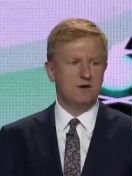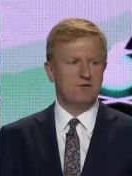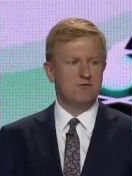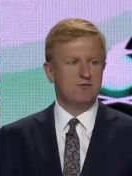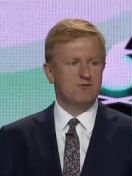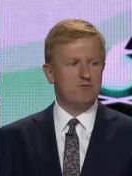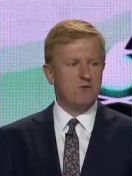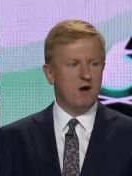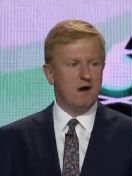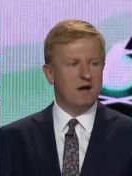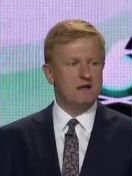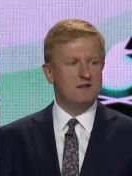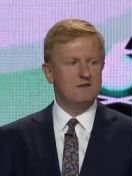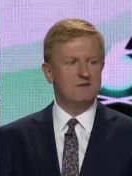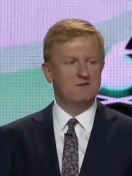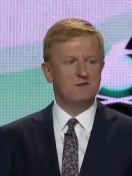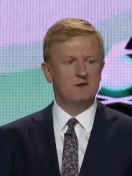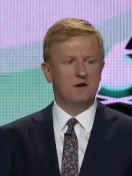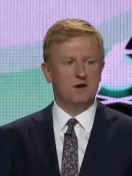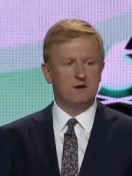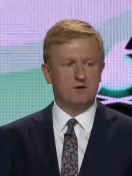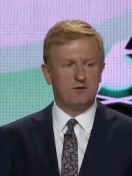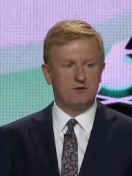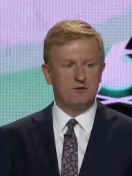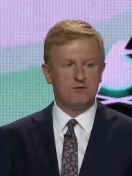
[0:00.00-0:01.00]
right
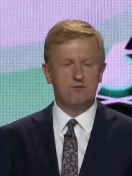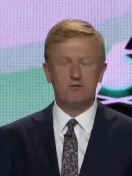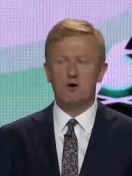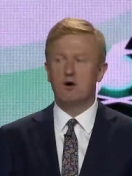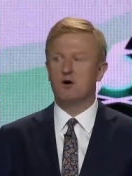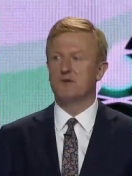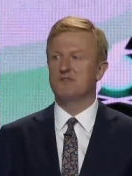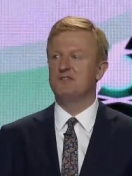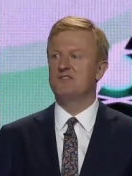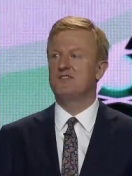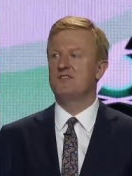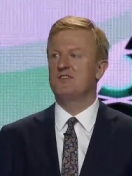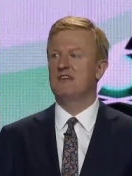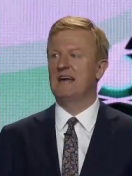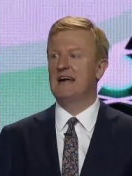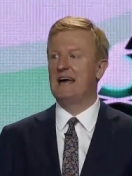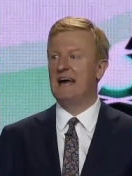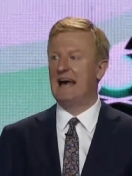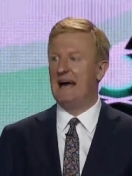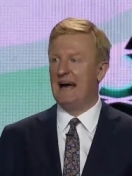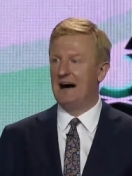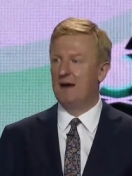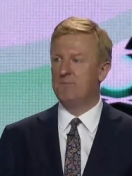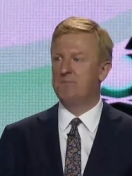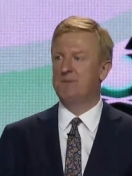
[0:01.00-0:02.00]
across
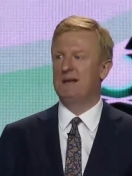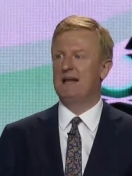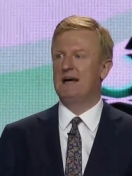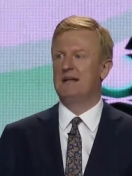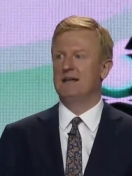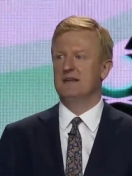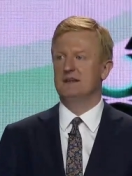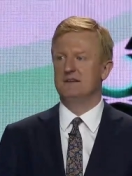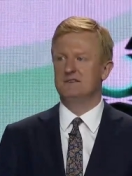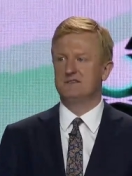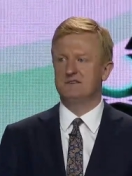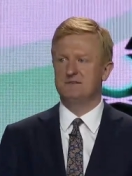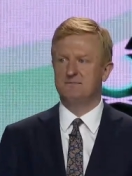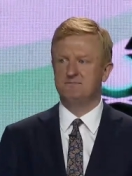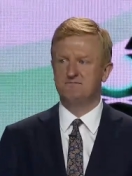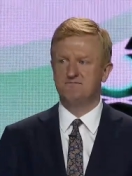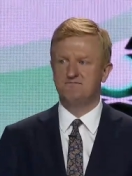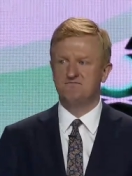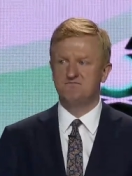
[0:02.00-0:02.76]
our planet.